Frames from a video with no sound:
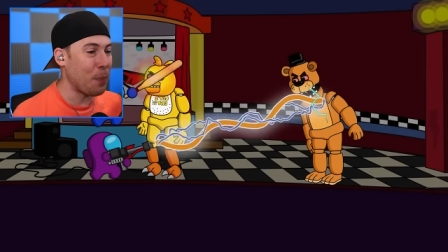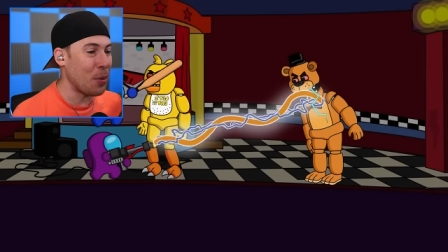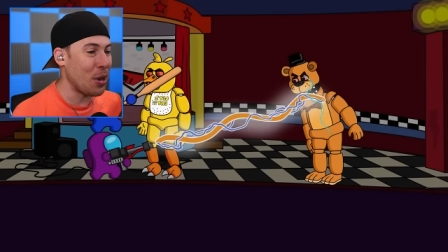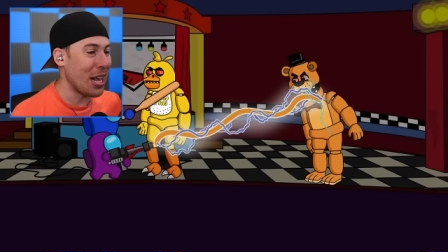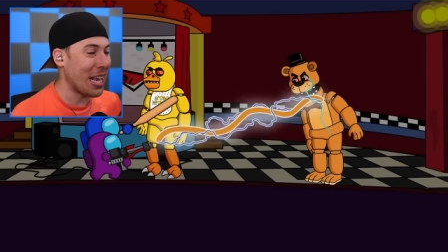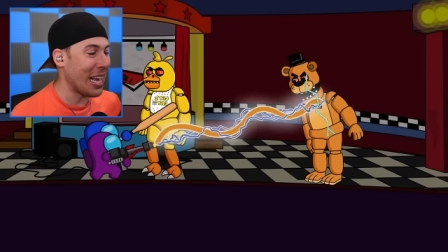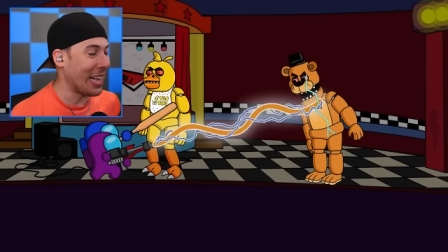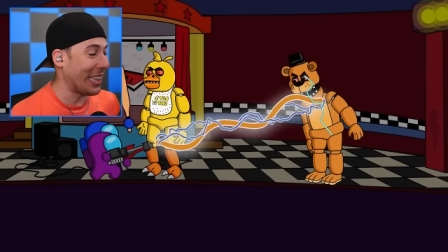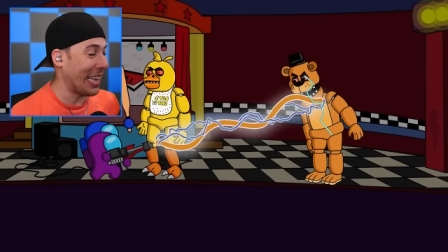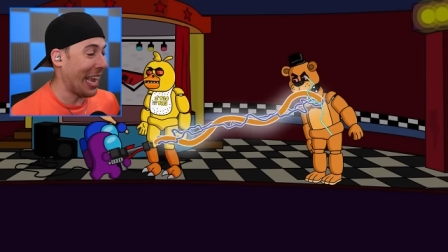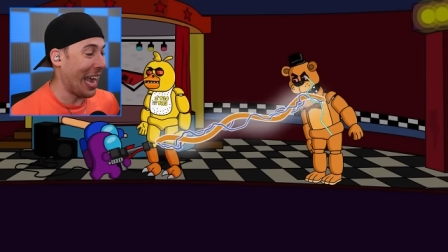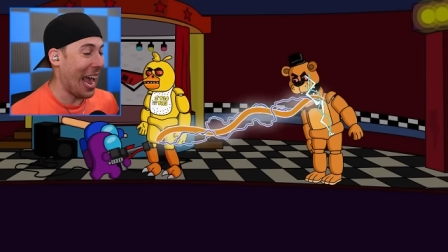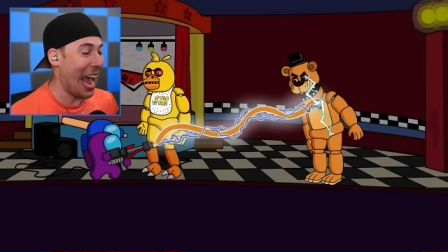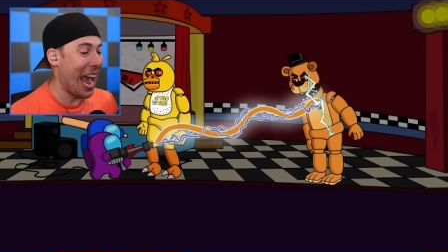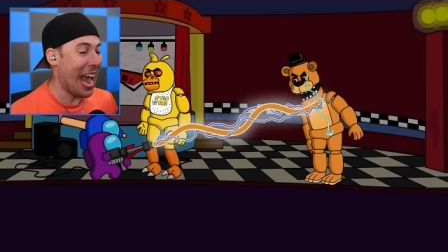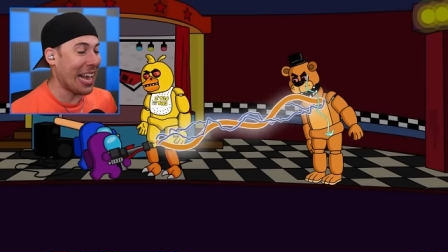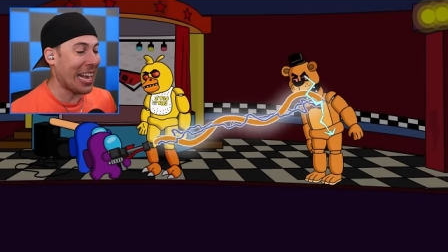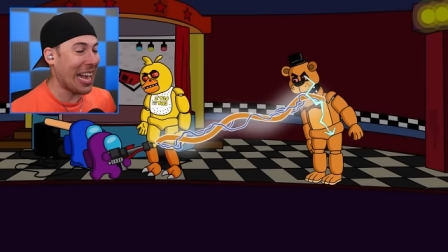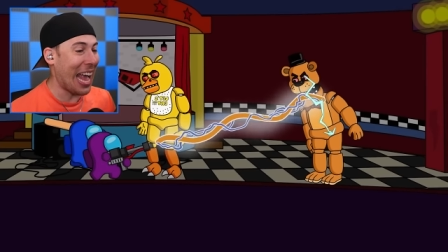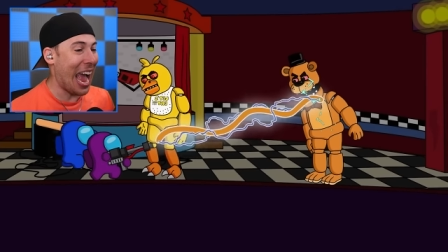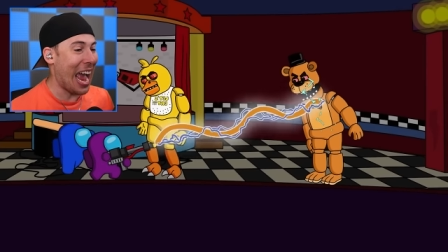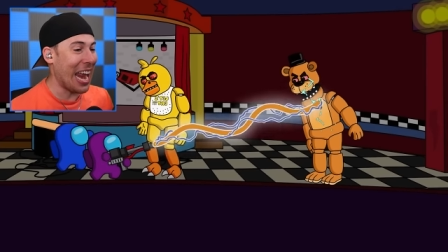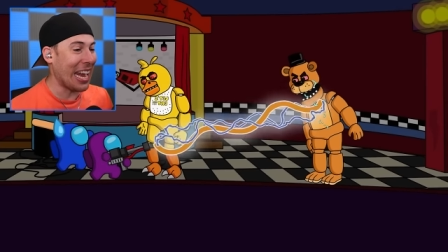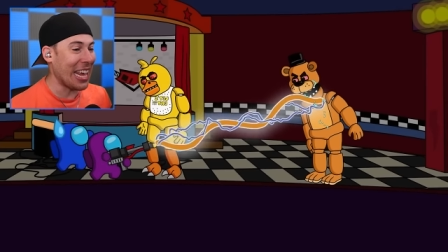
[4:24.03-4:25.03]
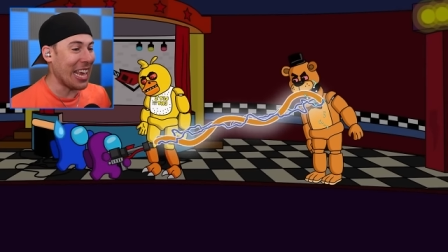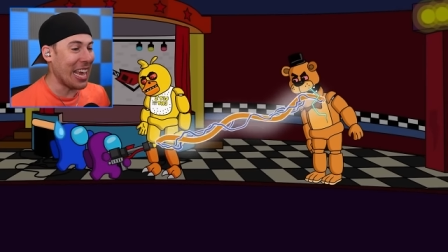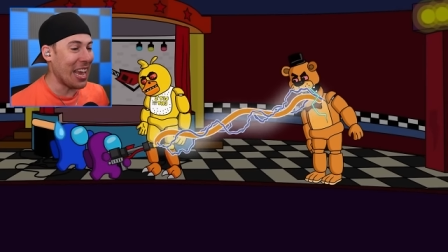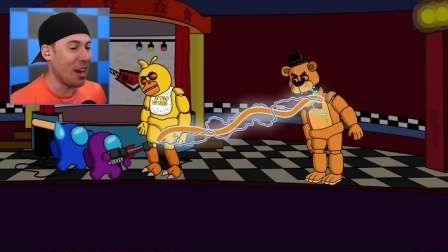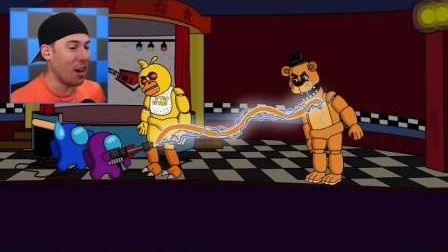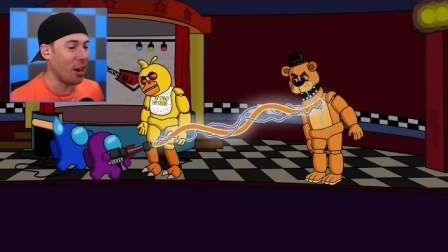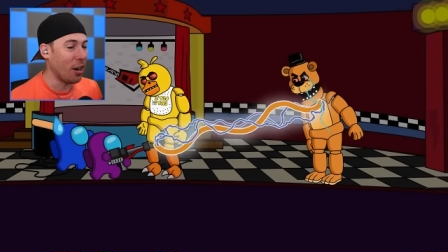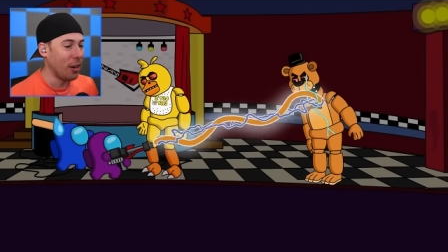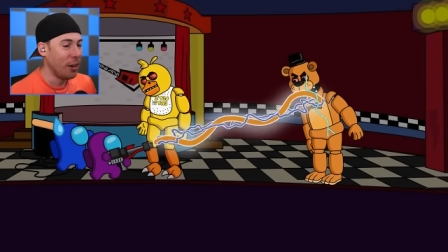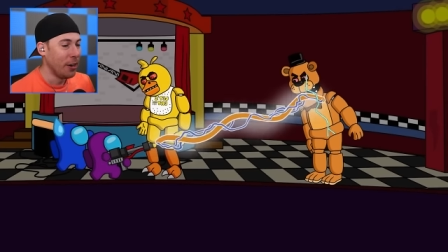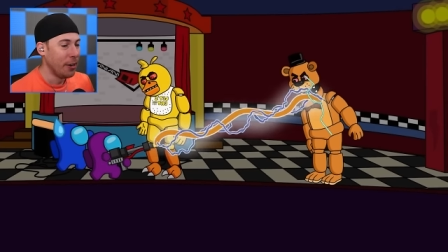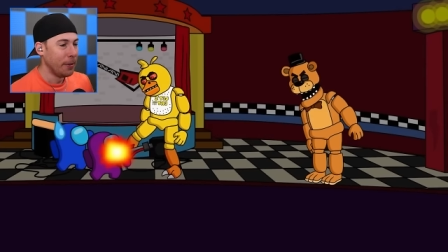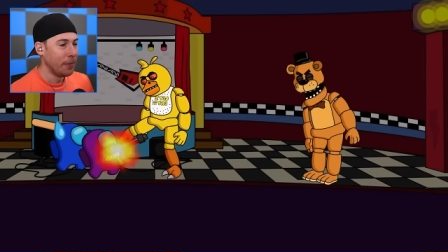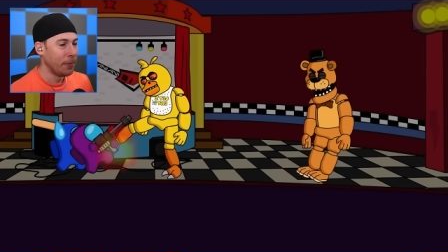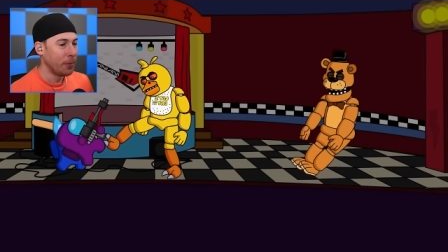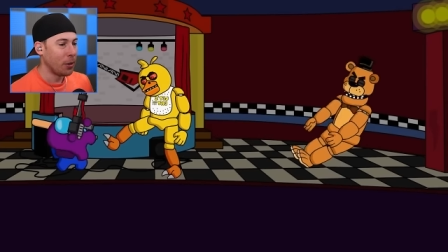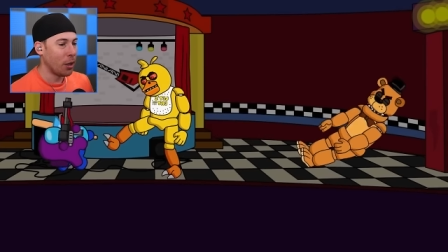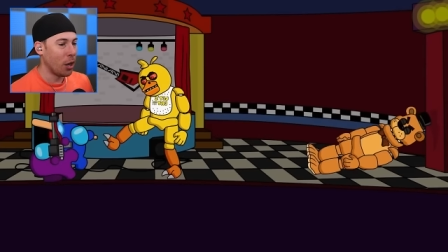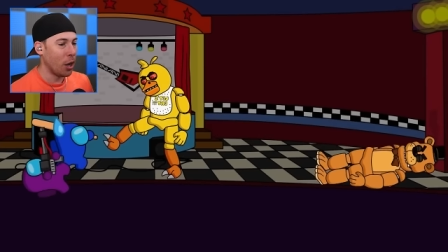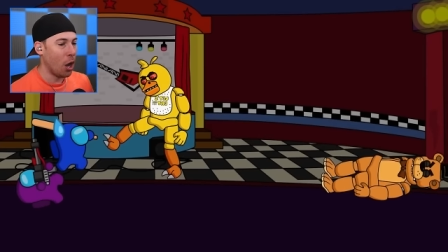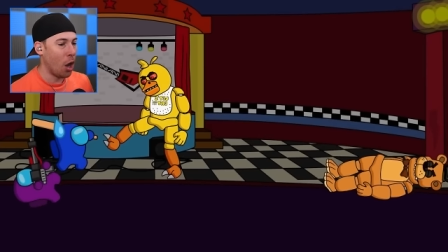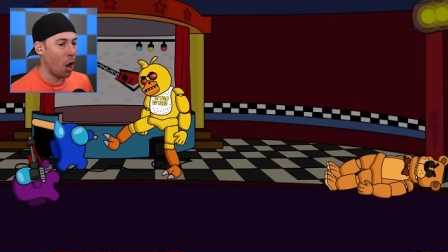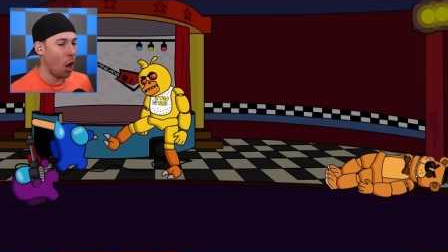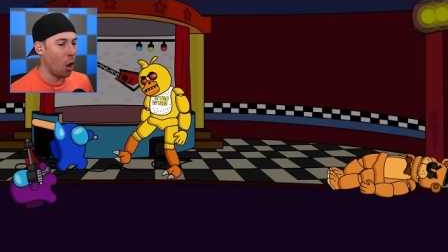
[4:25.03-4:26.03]
you to get the heck out of here.
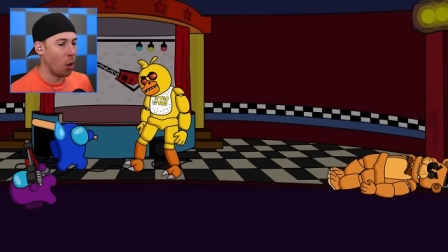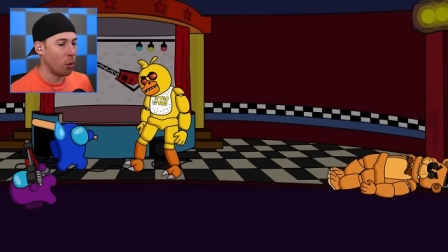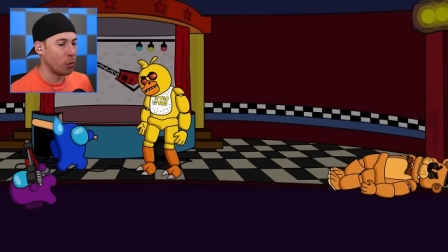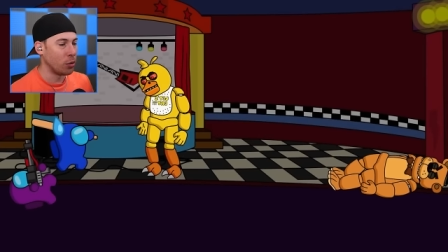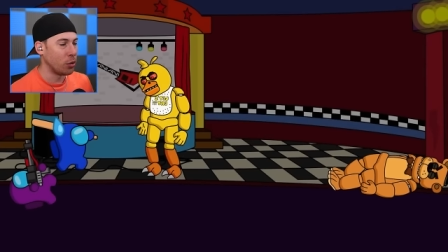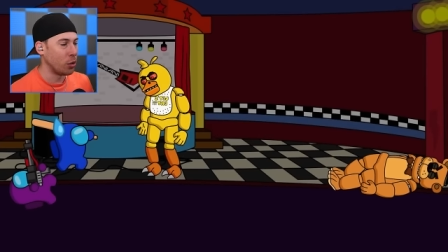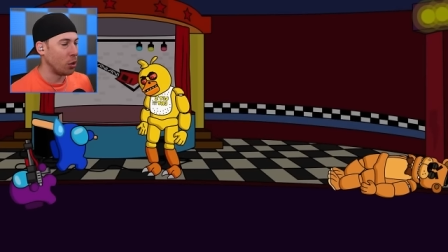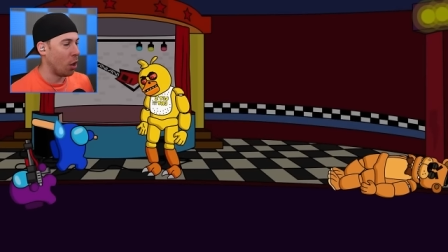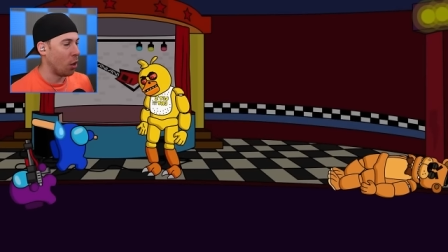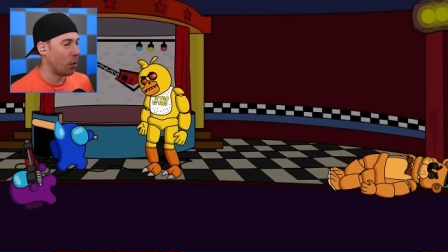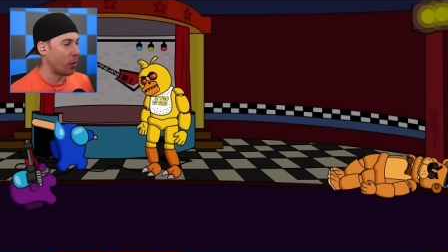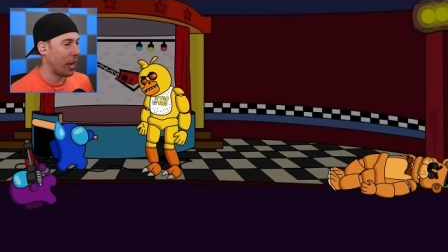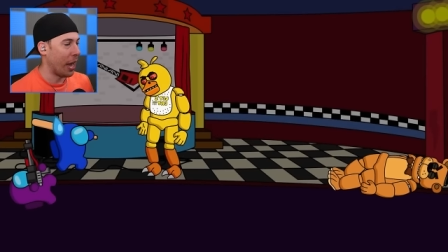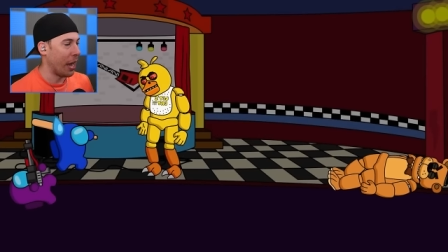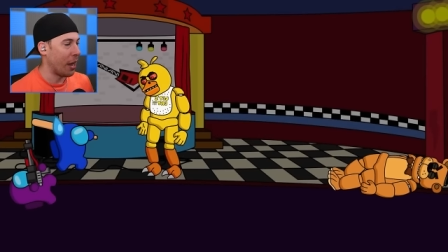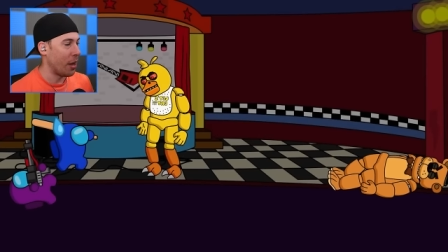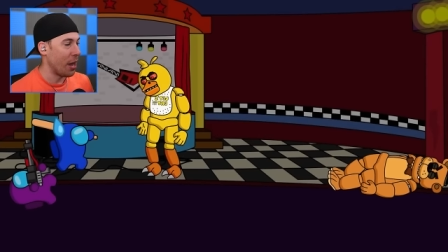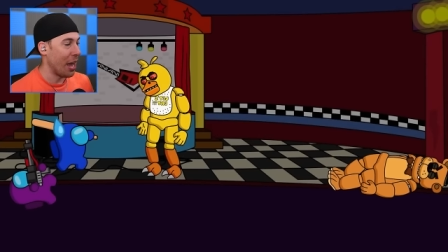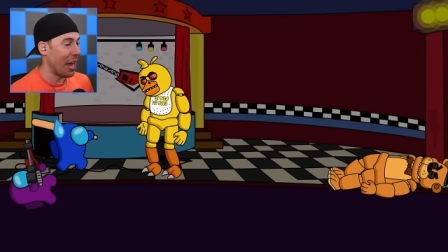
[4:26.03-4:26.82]
Oh, okay.